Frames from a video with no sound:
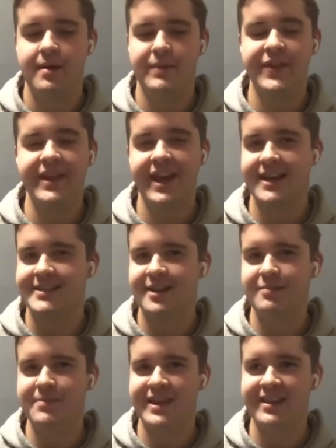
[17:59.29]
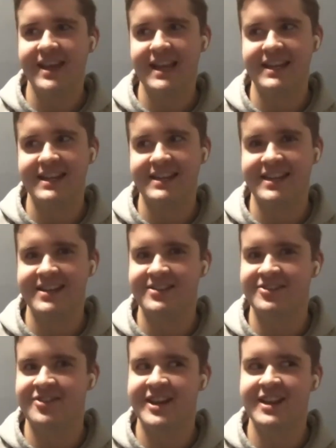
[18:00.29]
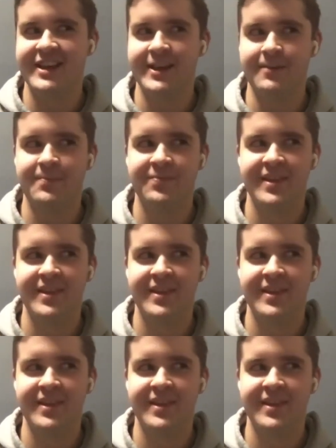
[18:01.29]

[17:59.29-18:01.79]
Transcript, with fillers: but the SLP like didn't really